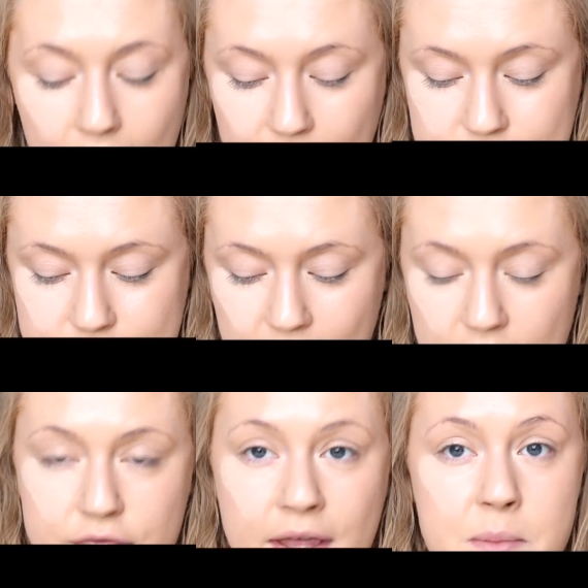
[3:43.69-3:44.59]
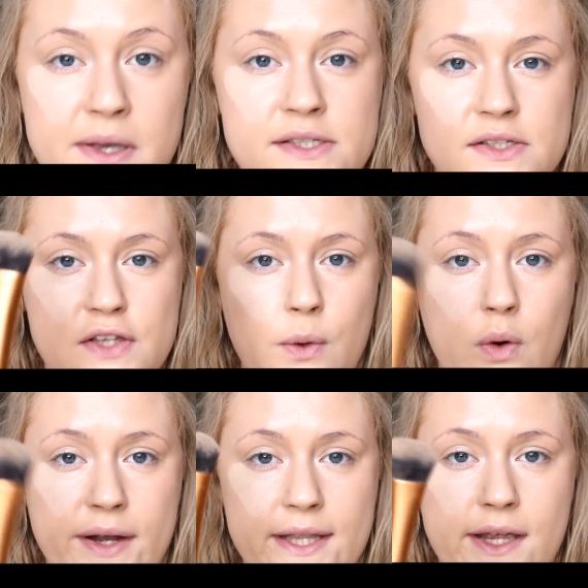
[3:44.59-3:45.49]
And I think because it's so
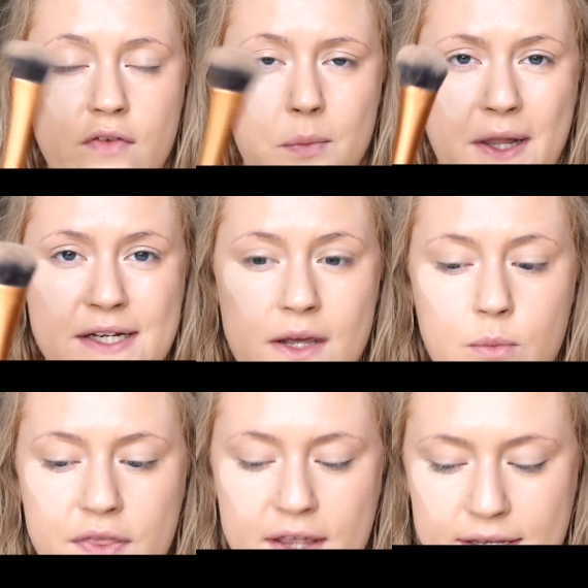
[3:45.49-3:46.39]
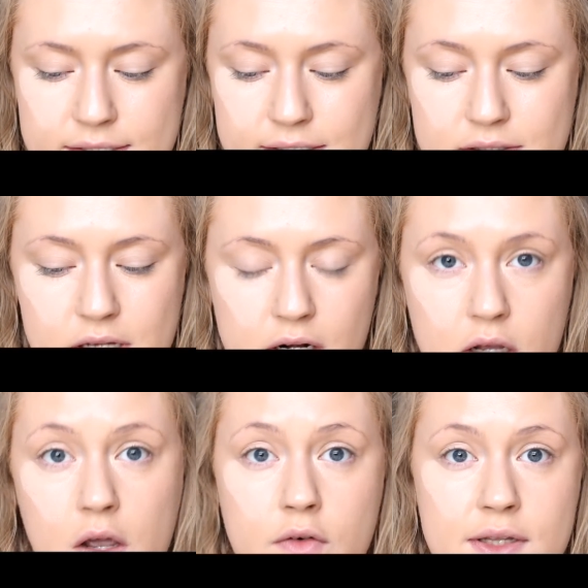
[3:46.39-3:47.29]
oily, if I blend it in with this, it's going to
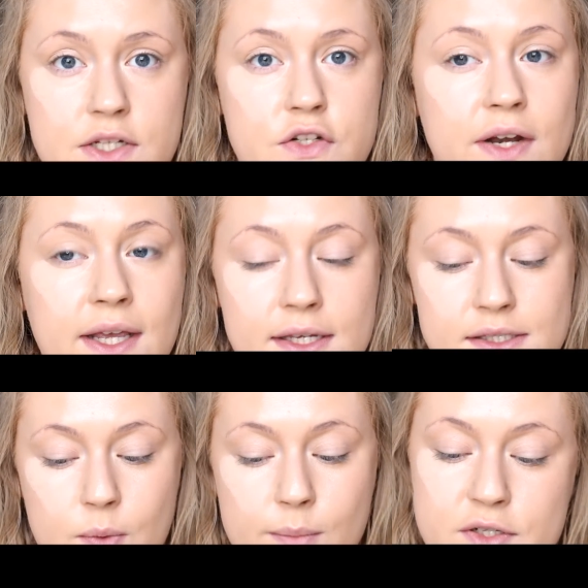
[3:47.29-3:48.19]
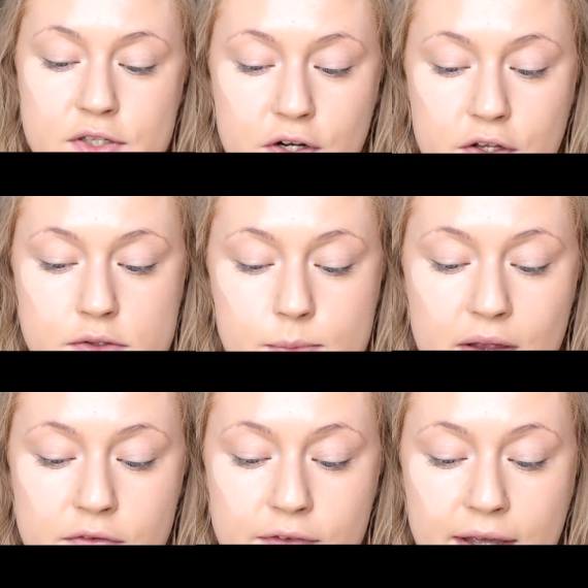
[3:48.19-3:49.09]
go really streaky, so I'm just going to use my
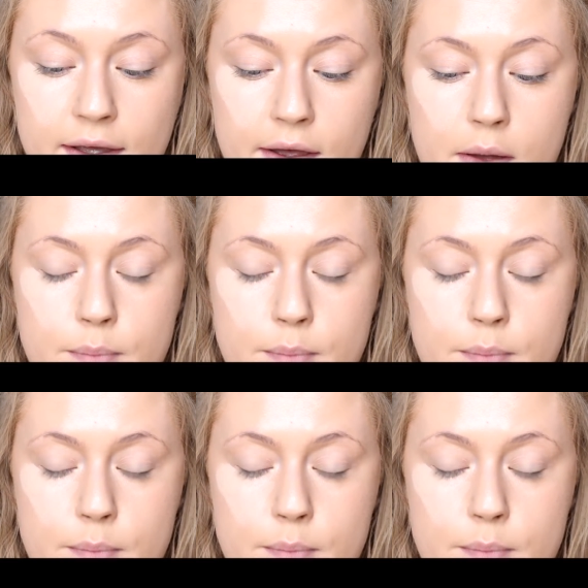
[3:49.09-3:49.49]
finger.